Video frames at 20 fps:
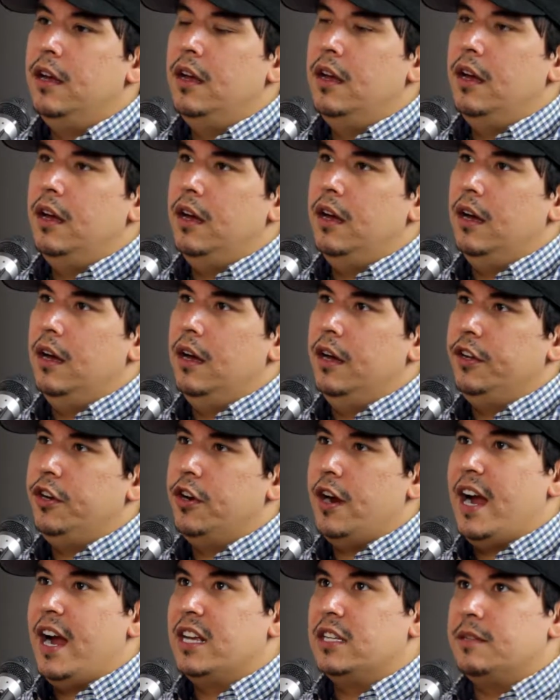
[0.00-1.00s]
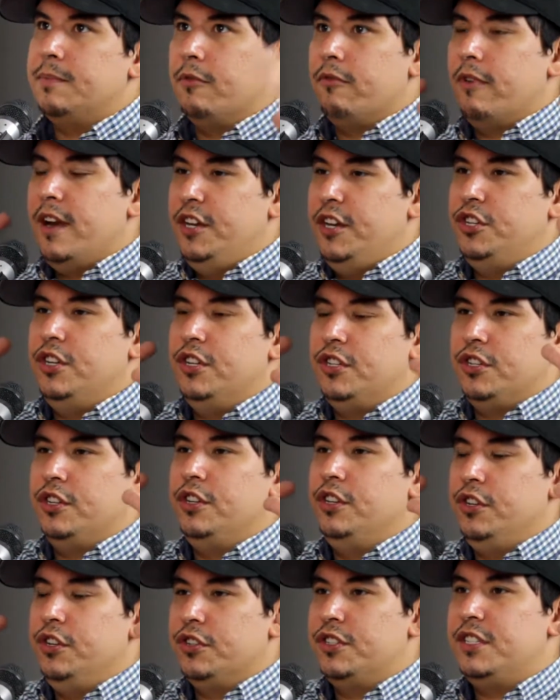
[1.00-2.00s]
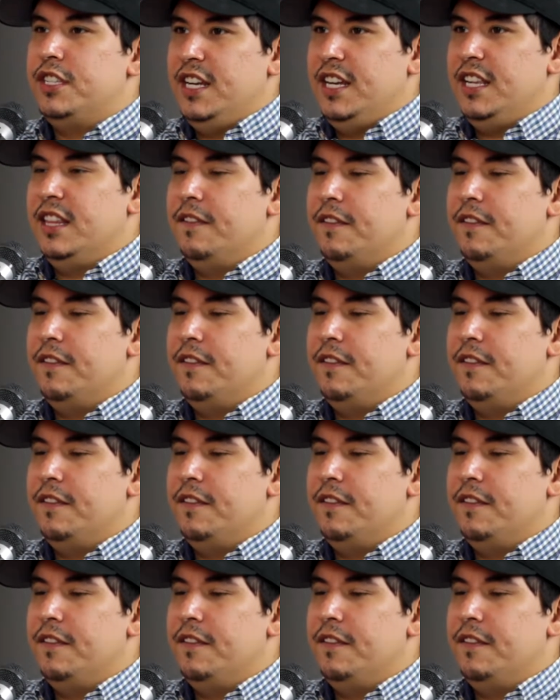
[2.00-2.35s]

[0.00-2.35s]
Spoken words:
your aspirations. You're seeing them